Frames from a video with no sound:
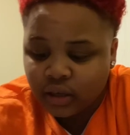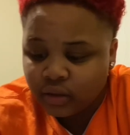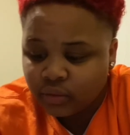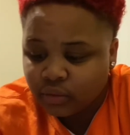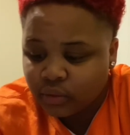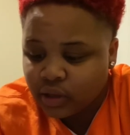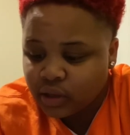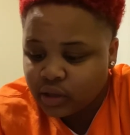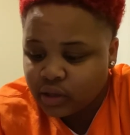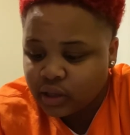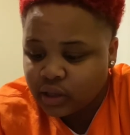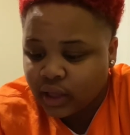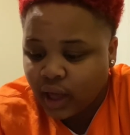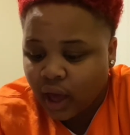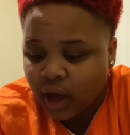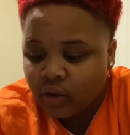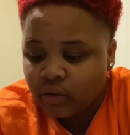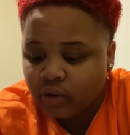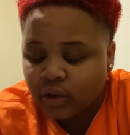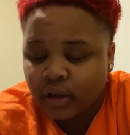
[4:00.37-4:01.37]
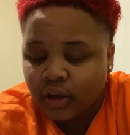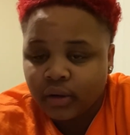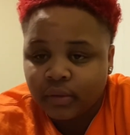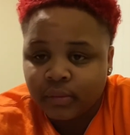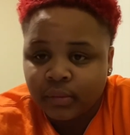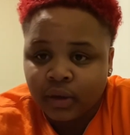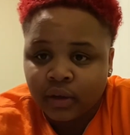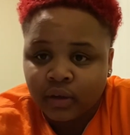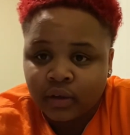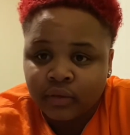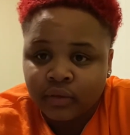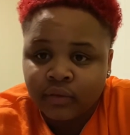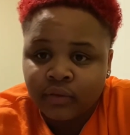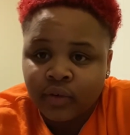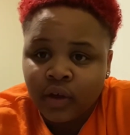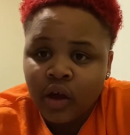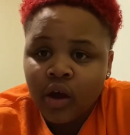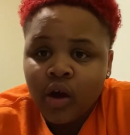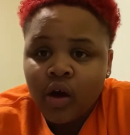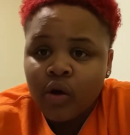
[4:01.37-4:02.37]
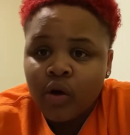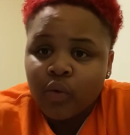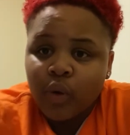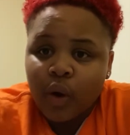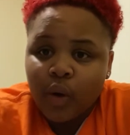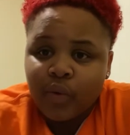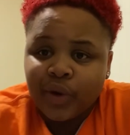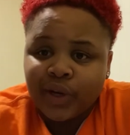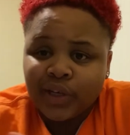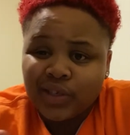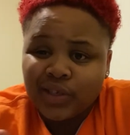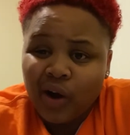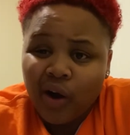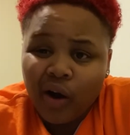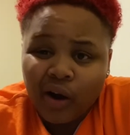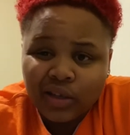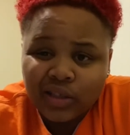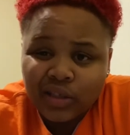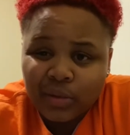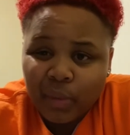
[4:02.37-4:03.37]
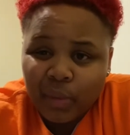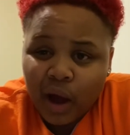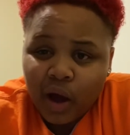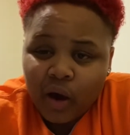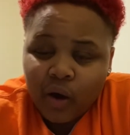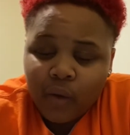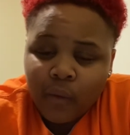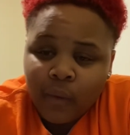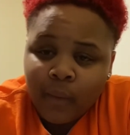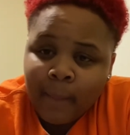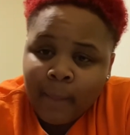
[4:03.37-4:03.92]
with the outcome of what we talked about.